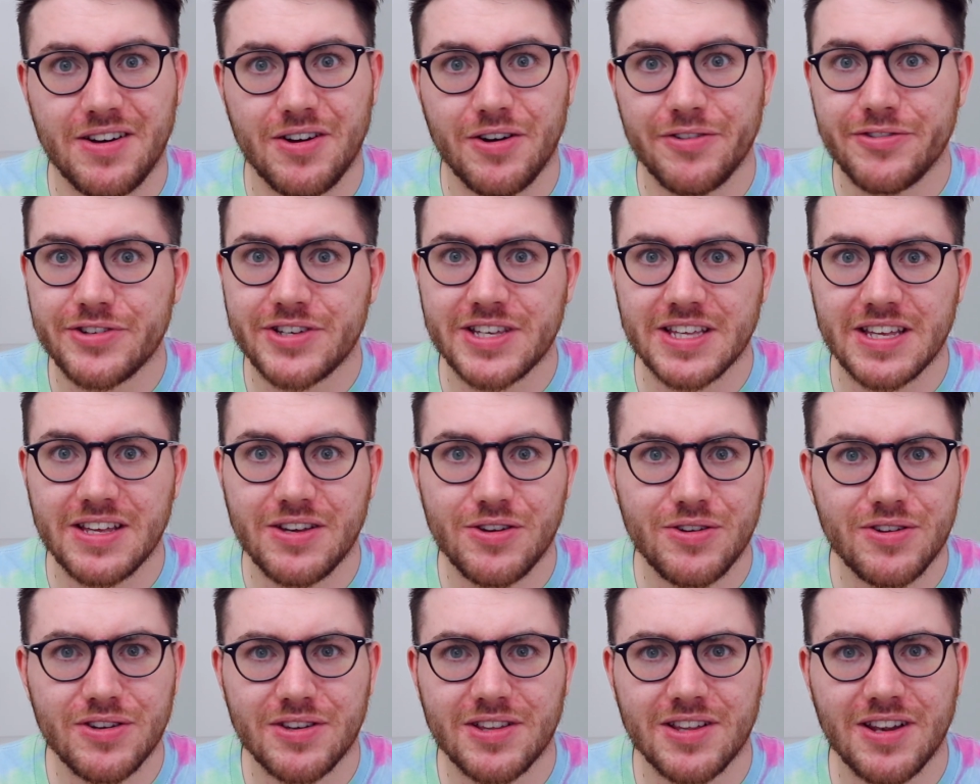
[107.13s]
Obviously,
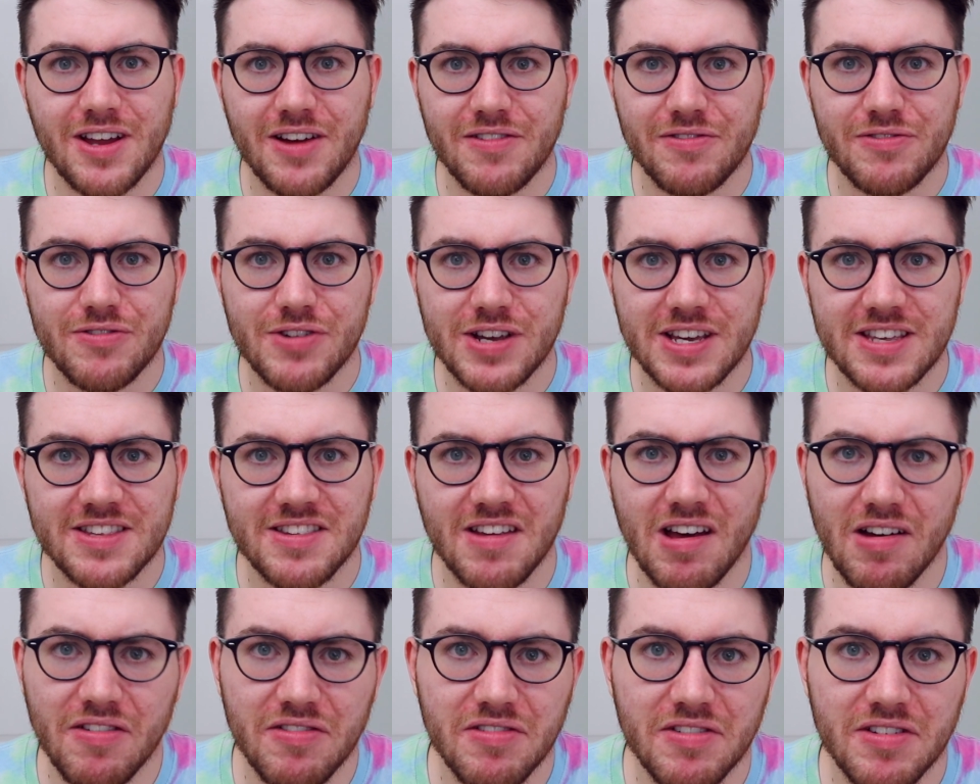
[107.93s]
who doesn't like free
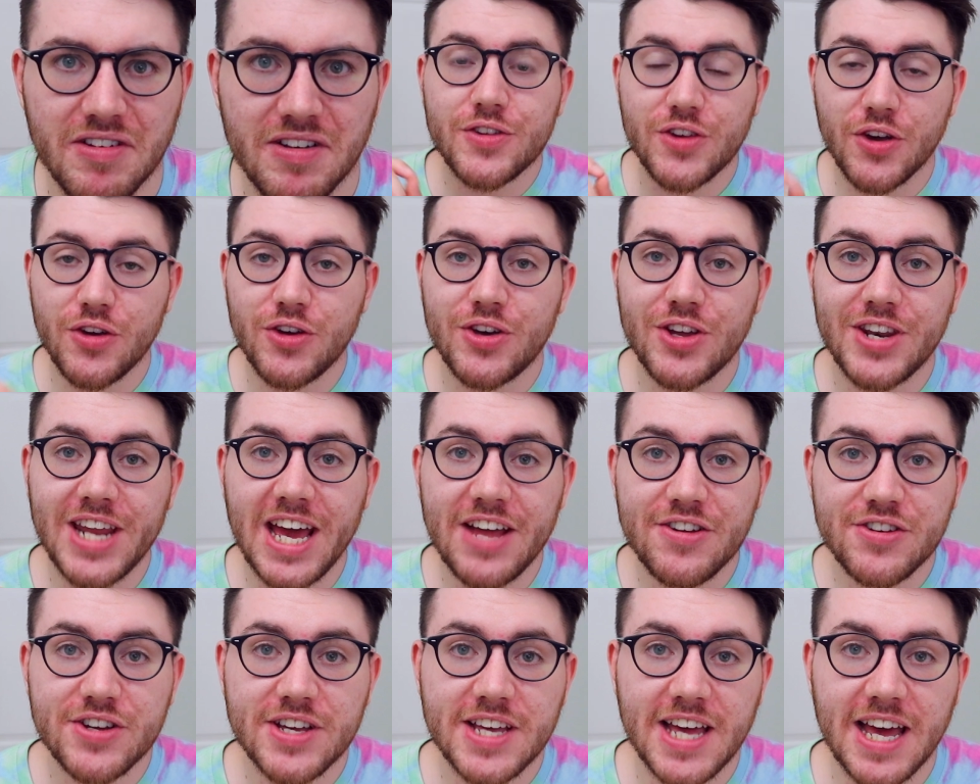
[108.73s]
stuff? So you can
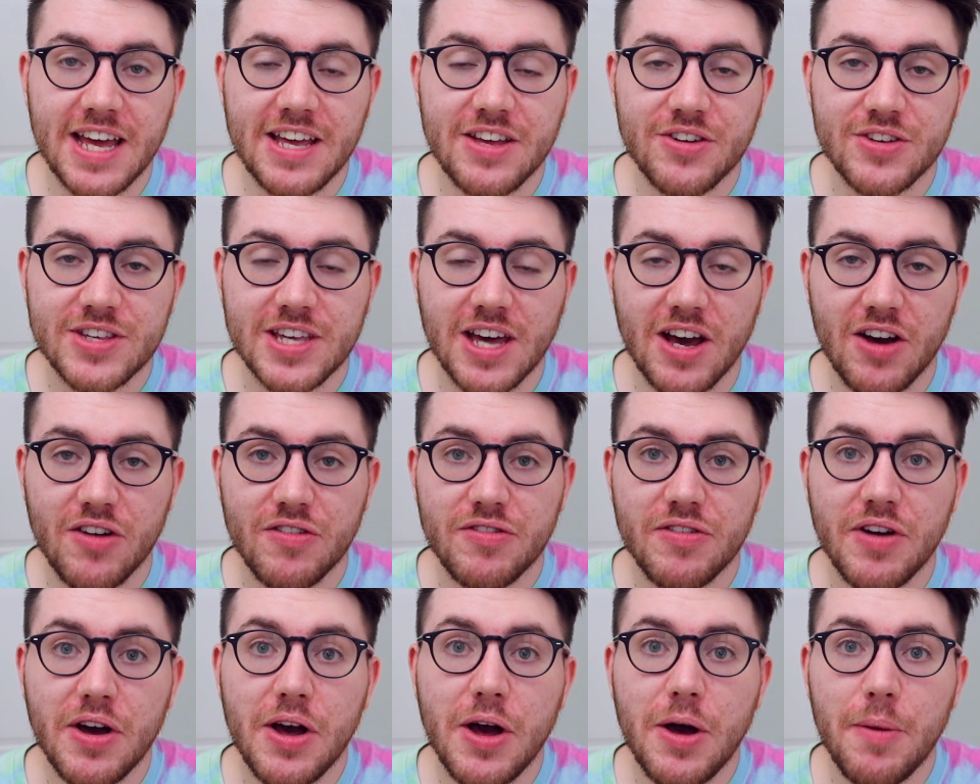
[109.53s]
educate
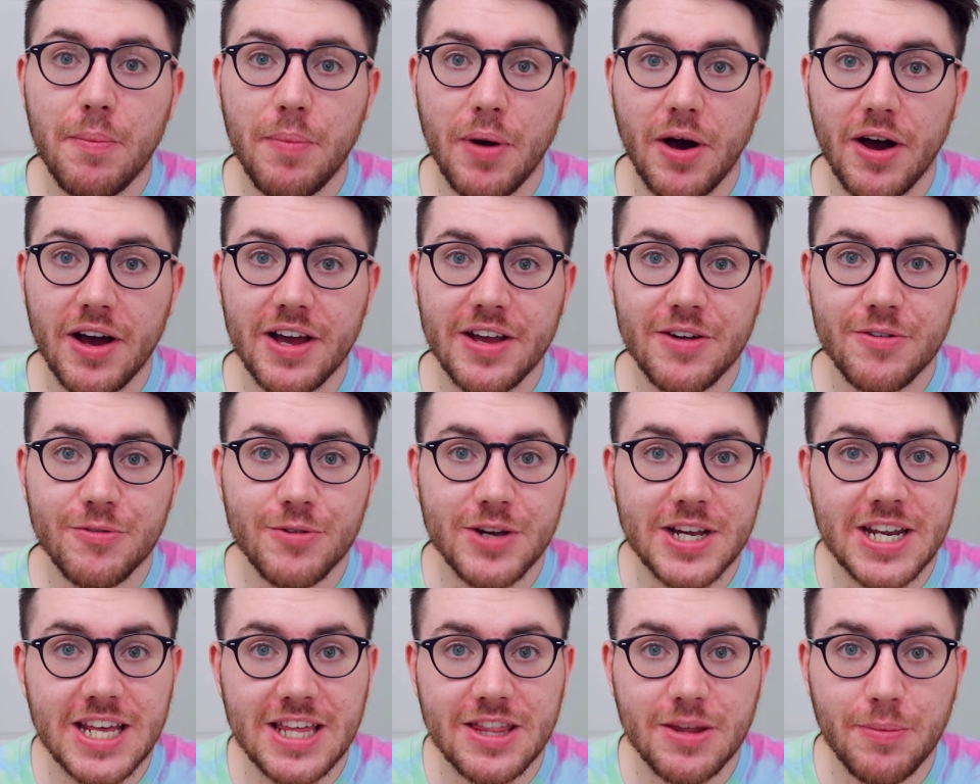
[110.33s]
yourself by
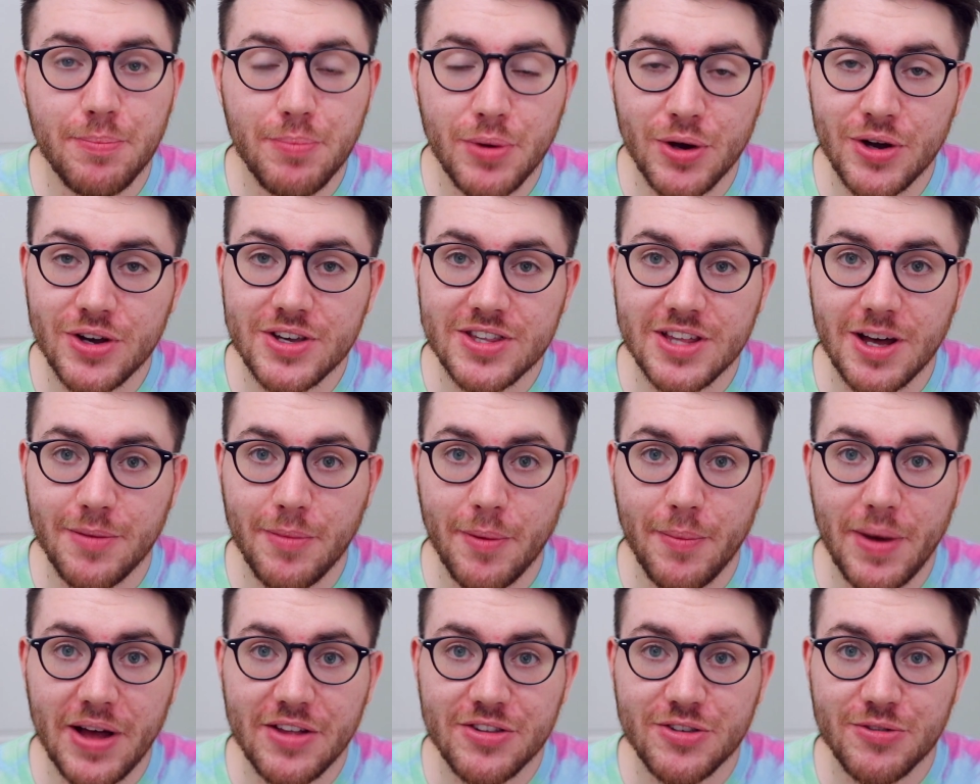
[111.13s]
reading the books that
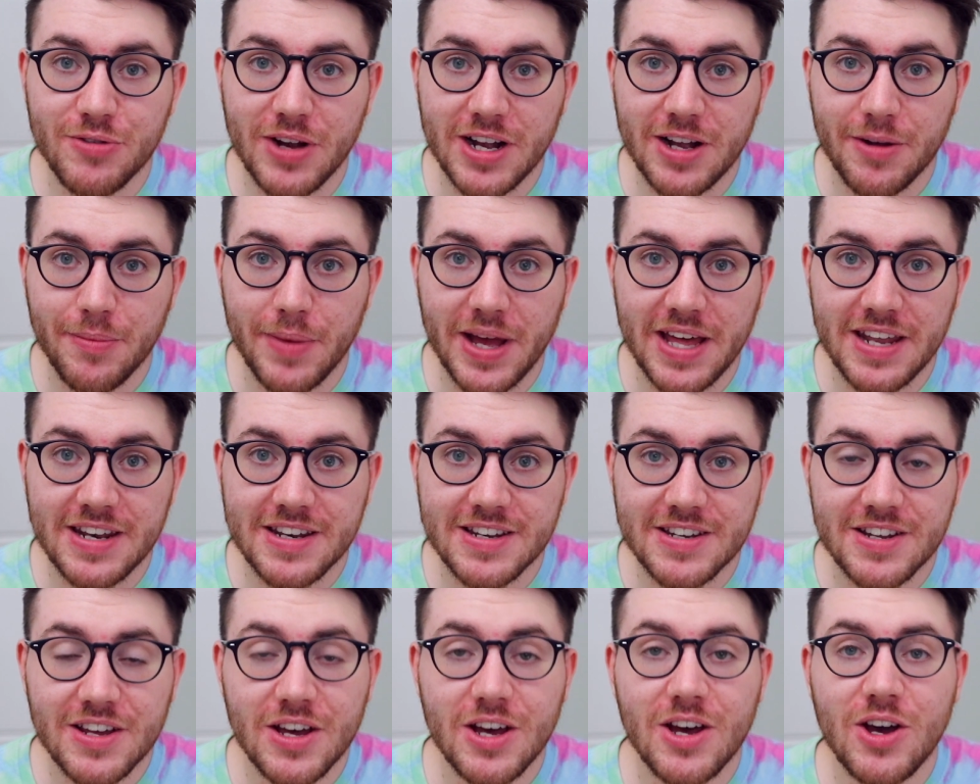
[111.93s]
I'm about to
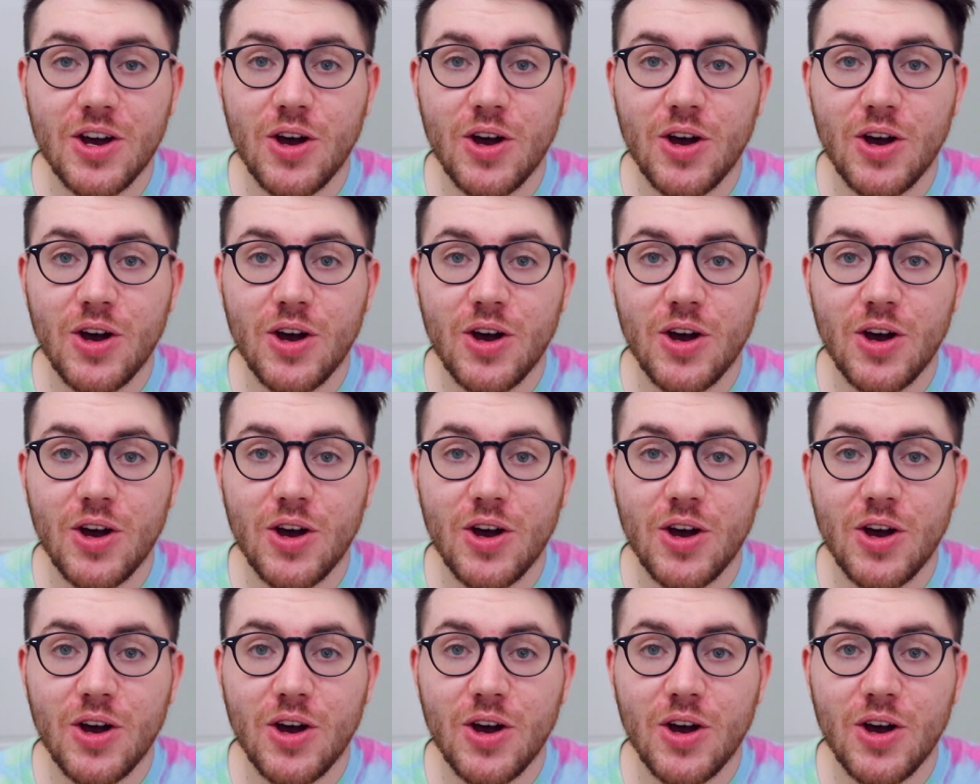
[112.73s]
recommend,